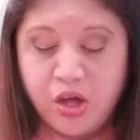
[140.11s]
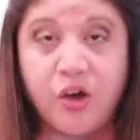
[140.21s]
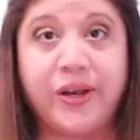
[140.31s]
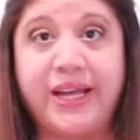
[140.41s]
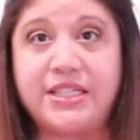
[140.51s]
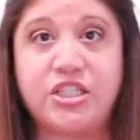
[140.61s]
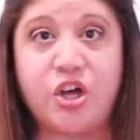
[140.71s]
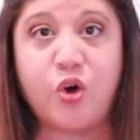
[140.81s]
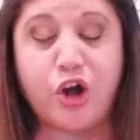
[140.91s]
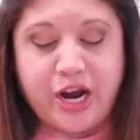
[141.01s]
Okay,
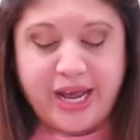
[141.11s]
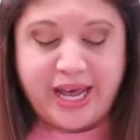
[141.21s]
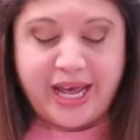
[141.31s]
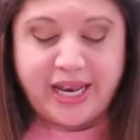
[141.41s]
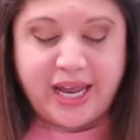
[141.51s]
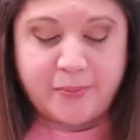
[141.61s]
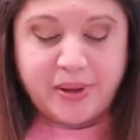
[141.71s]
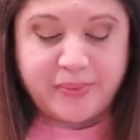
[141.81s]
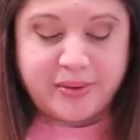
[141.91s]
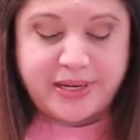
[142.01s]
so our egg and
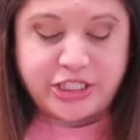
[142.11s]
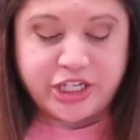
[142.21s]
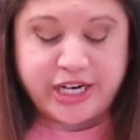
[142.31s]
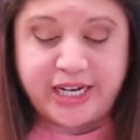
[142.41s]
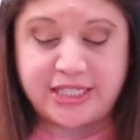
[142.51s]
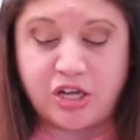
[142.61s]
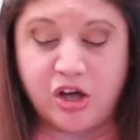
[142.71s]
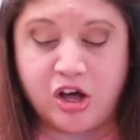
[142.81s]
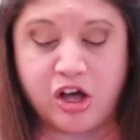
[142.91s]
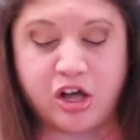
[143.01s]
pumpkin mixture is
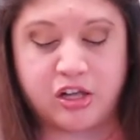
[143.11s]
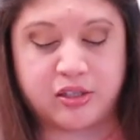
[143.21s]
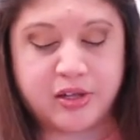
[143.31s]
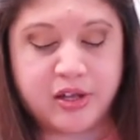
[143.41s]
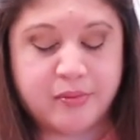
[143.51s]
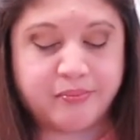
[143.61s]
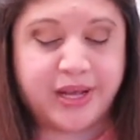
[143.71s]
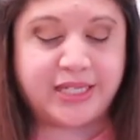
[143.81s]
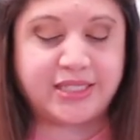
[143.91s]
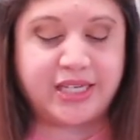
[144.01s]
all
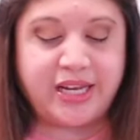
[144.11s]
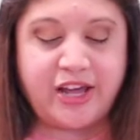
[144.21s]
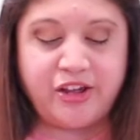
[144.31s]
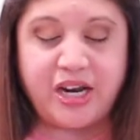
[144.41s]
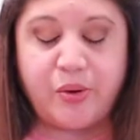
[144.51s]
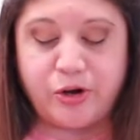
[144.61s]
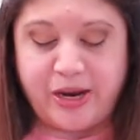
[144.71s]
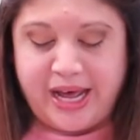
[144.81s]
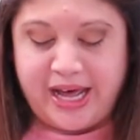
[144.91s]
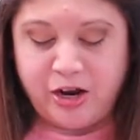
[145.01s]
mixed together. Now we're going
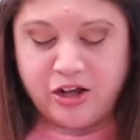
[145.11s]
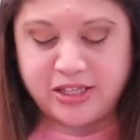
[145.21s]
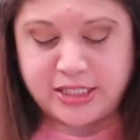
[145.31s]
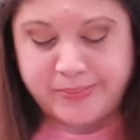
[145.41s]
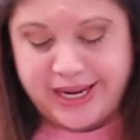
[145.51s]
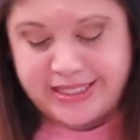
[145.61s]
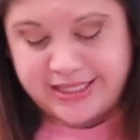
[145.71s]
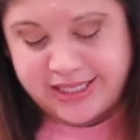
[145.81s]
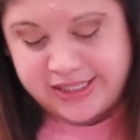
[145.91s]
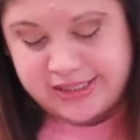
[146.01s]
to add all the
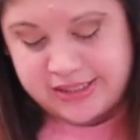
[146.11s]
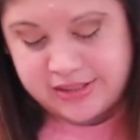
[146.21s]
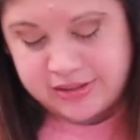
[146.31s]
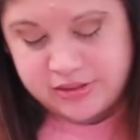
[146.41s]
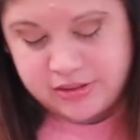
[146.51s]
spices.